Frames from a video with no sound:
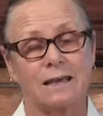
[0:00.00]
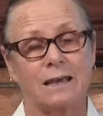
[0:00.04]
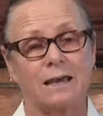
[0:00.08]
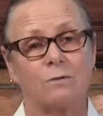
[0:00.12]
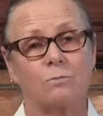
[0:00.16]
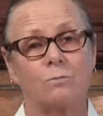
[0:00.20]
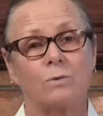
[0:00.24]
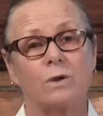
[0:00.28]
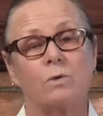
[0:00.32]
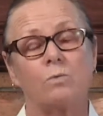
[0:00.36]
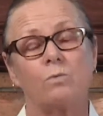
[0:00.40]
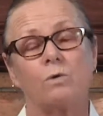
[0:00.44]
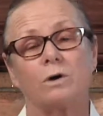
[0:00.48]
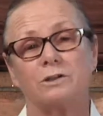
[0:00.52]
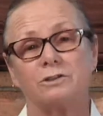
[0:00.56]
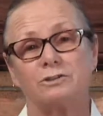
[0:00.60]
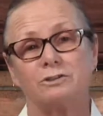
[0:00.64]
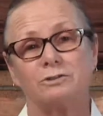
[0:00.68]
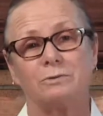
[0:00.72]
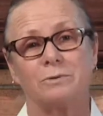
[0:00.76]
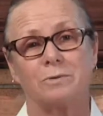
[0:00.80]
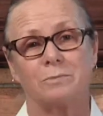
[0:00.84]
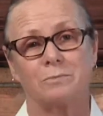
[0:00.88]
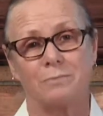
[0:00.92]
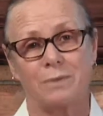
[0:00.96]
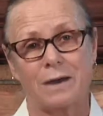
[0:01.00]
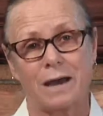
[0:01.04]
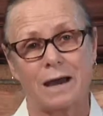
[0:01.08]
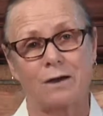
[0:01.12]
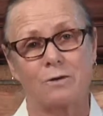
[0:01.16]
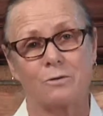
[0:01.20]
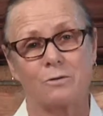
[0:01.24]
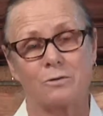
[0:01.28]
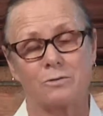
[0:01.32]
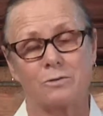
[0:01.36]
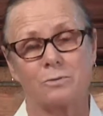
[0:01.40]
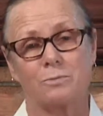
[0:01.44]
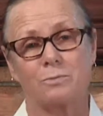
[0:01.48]
and we want to
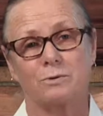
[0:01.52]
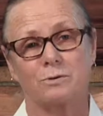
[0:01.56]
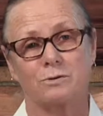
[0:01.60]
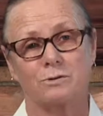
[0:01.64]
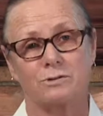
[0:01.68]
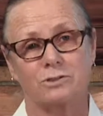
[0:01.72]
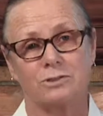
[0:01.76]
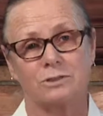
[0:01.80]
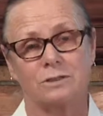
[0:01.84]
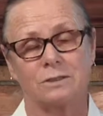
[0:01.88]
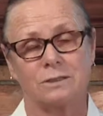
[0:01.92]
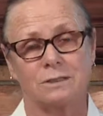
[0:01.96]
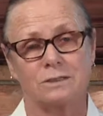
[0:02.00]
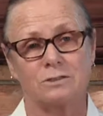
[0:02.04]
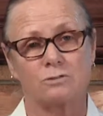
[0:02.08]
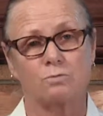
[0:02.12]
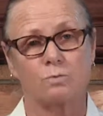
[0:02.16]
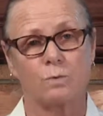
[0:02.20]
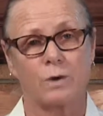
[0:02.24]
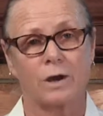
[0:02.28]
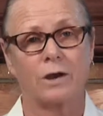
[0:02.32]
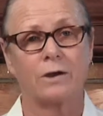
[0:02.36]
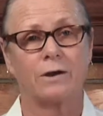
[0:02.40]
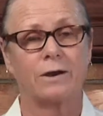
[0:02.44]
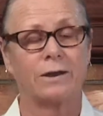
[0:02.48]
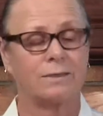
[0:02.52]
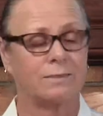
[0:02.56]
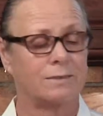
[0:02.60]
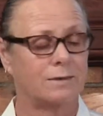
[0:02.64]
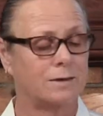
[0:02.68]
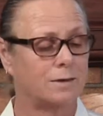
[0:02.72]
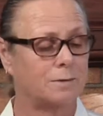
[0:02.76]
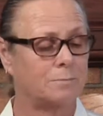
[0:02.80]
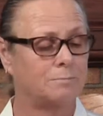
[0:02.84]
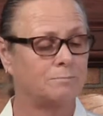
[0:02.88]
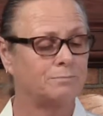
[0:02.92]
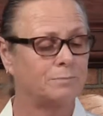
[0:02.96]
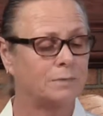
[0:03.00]
empower the person that's wearing
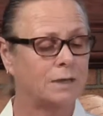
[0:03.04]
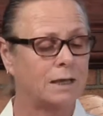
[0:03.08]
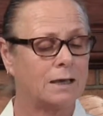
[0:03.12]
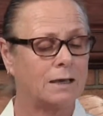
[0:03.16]
them.